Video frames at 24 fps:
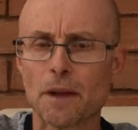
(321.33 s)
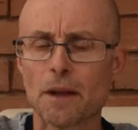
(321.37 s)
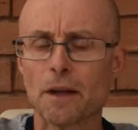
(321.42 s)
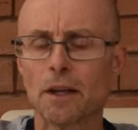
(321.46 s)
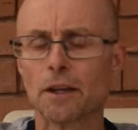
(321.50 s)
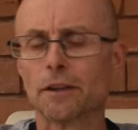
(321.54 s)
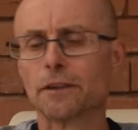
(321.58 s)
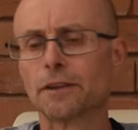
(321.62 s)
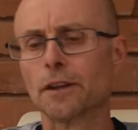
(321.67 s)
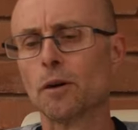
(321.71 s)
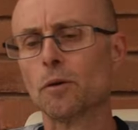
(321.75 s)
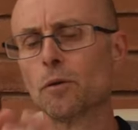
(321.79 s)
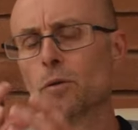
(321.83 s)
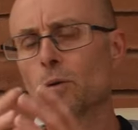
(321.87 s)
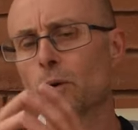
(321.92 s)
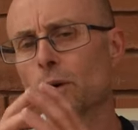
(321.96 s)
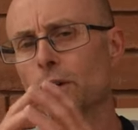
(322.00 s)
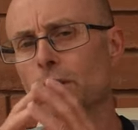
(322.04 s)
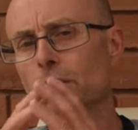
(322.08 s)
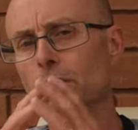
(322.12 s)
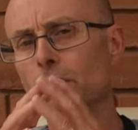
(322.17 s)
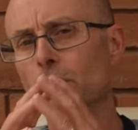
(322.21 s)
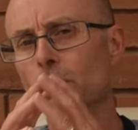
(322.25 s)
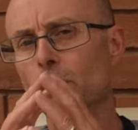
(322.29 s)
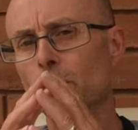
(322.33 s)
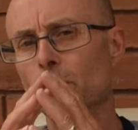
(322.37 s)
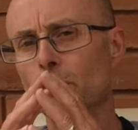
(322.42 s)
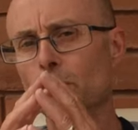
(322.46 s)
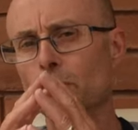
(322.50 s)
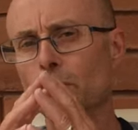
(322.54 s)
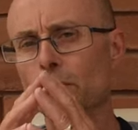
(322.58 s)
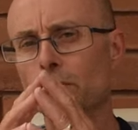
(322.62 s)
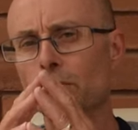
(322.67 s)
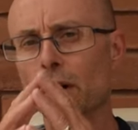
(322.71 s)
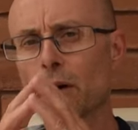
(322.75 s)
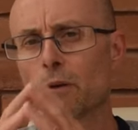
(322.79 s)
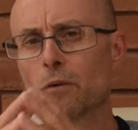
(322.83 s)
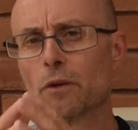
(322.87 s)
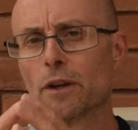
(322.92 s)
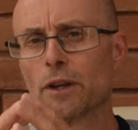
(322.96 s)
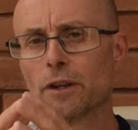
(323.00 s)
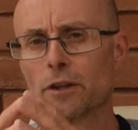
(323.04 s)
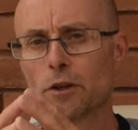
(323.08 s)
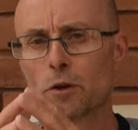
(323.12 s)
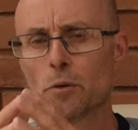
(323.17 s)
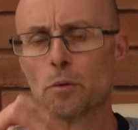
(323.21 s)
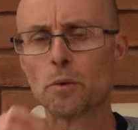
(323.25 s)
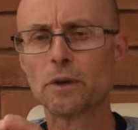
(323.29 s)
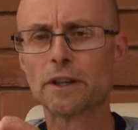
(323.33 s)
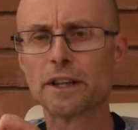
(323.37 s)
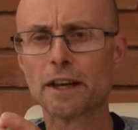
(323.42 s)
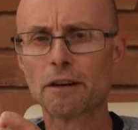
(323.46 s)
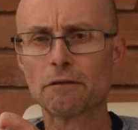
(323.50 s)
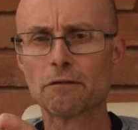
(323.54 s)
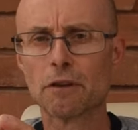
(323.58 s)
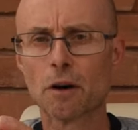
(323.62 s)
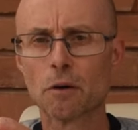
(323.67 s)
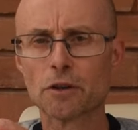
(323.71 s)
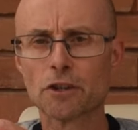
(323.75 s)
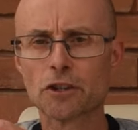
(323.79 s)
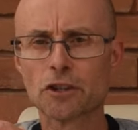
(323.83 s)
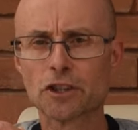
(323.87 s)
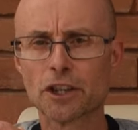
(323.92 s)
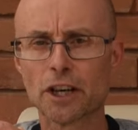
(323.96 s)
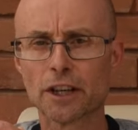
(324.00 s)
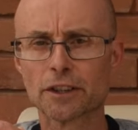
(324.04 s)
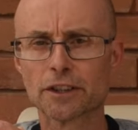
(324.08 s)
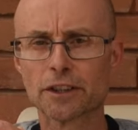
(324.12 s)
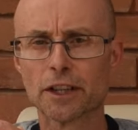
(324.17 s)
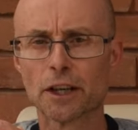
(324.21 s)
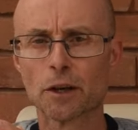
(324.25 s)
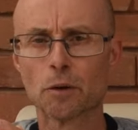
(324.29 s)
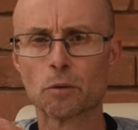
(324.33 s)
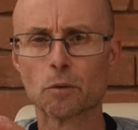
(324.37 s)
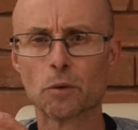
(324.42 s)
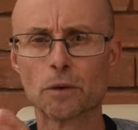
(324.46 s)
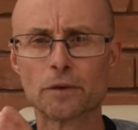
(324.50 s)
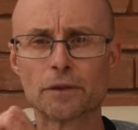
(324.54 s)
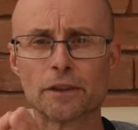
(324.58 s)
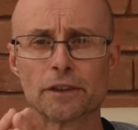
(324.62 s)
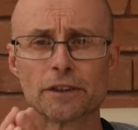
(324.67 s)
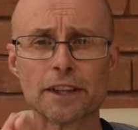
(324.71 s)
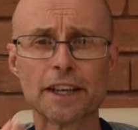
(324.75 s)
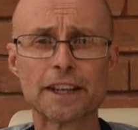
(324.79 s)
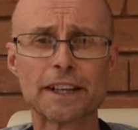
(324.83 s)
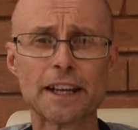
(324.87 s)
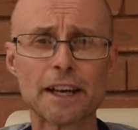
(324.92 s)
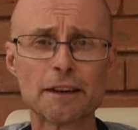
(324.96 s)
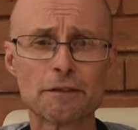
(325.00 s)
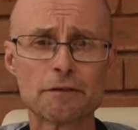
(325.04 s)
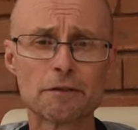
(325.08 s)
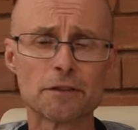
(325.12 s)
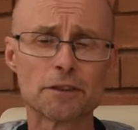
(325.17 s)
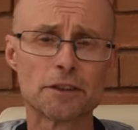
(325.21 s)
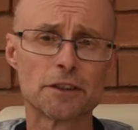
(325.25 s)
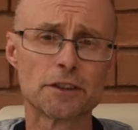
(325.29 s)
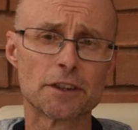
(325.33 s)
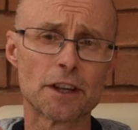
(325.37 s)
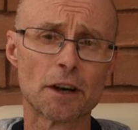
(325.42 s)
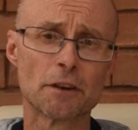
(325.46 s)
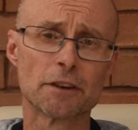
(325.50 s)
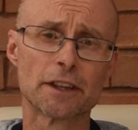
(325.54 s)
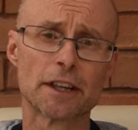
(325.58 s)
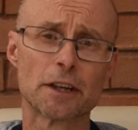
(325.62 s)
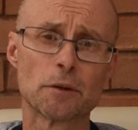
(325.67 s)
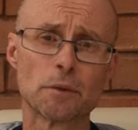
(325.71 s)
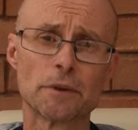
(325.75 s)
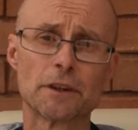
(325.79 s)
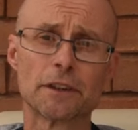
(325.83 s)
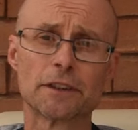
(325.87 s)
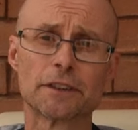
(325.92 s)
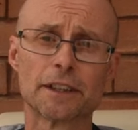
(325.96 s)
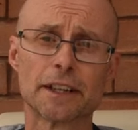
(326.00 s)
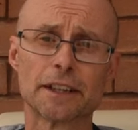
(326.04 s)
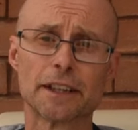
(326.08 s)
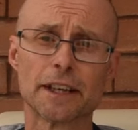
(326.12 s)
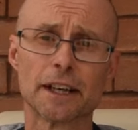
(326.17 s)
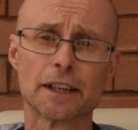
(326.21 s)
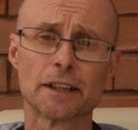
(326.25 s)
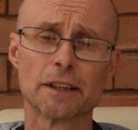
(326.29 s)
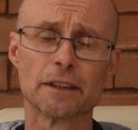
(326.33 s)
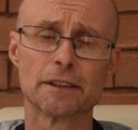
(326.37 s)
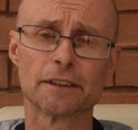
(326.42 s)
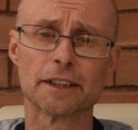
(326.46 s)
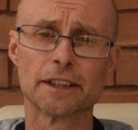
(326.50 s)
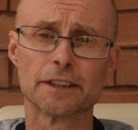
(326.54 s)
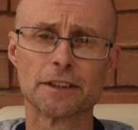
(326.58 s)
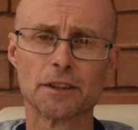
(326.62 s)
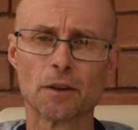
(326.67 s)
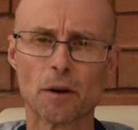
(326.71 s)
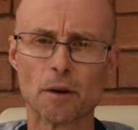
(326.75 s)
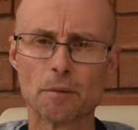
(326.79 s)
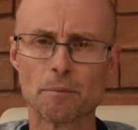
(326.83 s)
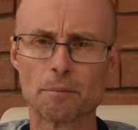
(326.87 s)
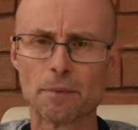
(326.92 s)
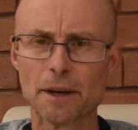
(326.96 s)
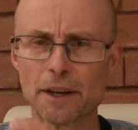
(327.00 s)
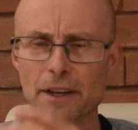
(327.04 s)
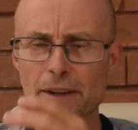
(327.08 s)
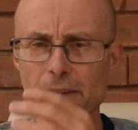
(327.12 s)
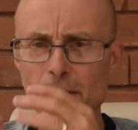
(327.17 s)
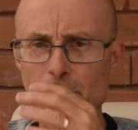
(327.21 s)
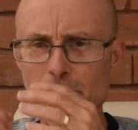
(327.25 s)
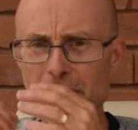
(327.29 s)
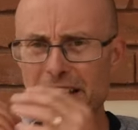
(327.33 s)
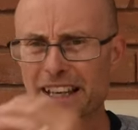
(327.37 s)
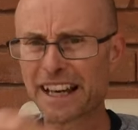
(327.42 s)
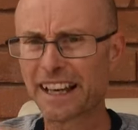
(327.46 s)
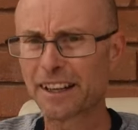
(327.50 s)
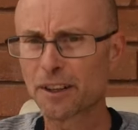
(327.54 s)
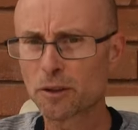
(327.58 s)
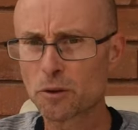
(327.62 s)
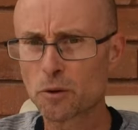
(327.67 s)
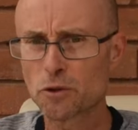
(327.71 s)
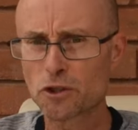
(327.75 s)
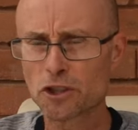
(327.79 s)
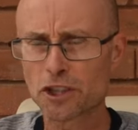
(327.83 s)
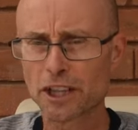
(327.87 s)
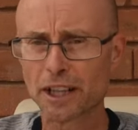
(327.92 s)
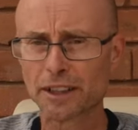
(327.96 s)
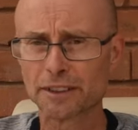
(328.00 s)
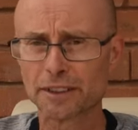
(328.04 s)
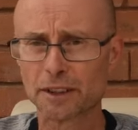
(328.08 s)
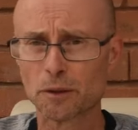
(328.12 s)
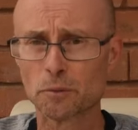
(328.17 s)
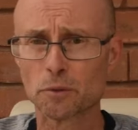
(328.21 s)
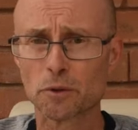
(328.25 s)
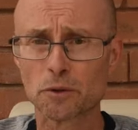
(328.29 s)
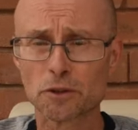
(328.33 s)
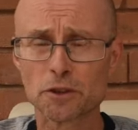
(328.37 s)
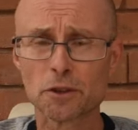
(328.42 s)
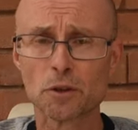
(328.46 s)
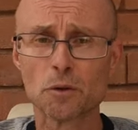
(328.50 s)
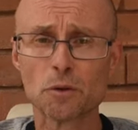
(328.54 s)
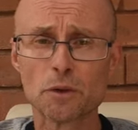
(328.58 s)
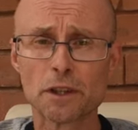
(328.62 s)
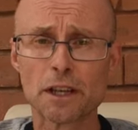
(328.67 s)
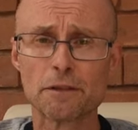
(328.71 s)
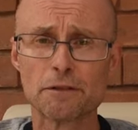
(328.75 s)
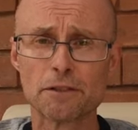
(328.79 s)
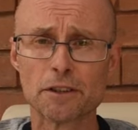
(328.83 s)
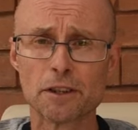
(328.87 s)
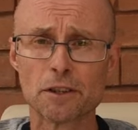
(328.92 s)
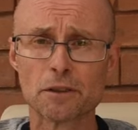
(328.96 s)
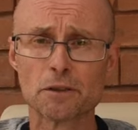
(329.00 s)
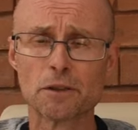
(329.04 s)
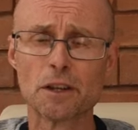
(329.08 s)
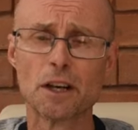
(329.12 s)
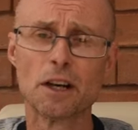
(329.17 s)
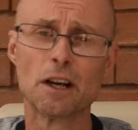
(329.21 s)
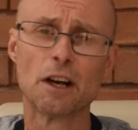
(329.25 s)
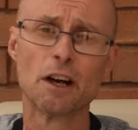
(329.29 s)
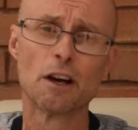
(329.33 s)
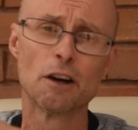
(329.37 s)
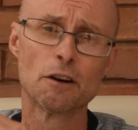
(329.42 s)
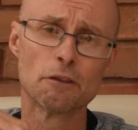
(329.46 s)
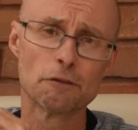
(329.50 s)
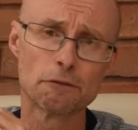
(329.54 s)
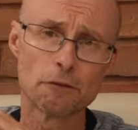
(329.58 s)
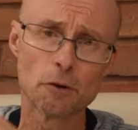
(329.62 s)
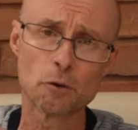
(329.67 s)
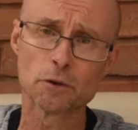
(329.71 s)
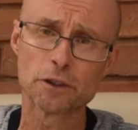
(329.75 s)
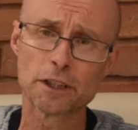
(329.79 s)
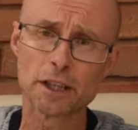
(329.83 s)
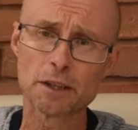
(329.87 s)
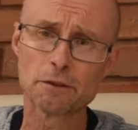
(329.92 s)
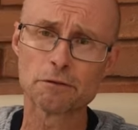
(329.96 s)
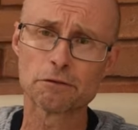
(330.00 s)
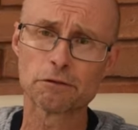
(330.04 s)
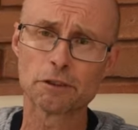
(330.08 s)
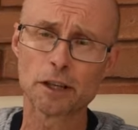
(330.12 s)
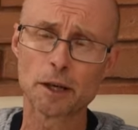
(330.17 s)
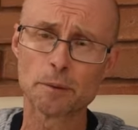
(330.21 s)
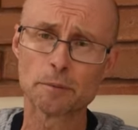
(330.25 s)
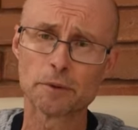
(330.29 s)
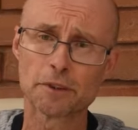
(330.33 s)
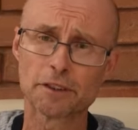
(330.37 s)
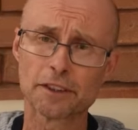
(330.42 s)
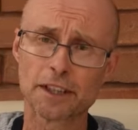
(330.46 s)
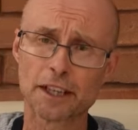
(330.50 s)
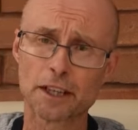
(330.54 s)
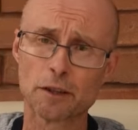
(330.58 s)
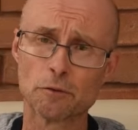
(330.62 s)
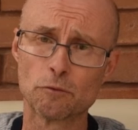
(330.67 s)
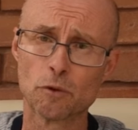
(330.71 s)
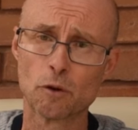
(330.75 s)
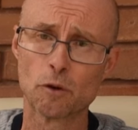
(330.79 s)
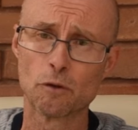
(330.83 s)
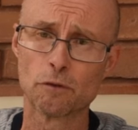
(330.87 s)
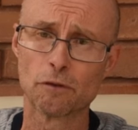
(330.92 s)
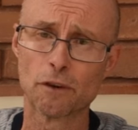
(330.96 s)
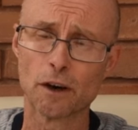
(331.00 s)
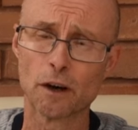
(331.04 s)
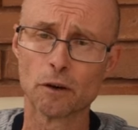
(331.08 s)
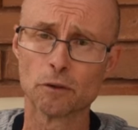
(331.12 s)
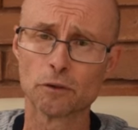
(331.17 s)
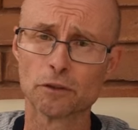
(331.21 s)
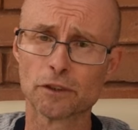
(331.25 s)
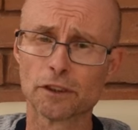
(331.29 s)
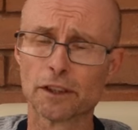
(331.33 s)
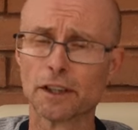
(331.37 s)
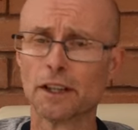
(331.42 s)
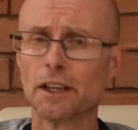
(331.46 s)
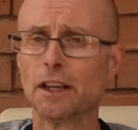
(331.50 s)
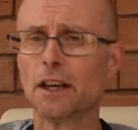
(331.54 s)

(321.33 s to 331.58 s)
So the roller, you would get rolling shutter with the ZF, you don't get it with the Z8 and Z9. But the mechanical shutter will still give you 14 frames a second RAW files,